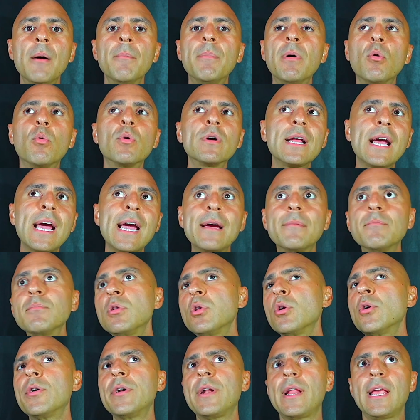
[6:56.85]
But when I
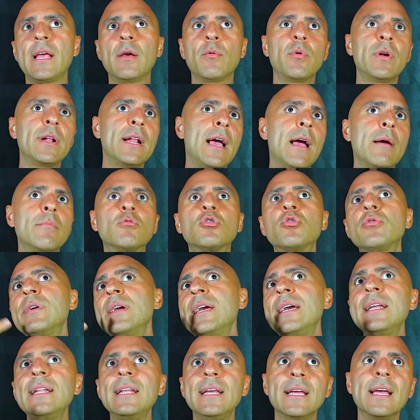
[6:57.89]
am learning, when I'm
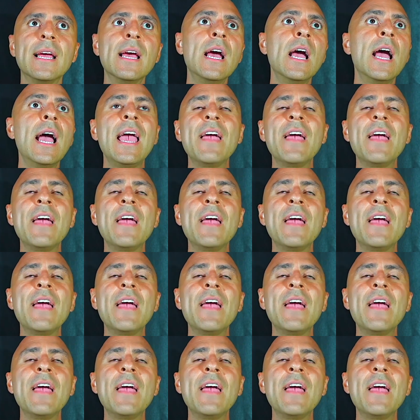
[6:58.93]
creating,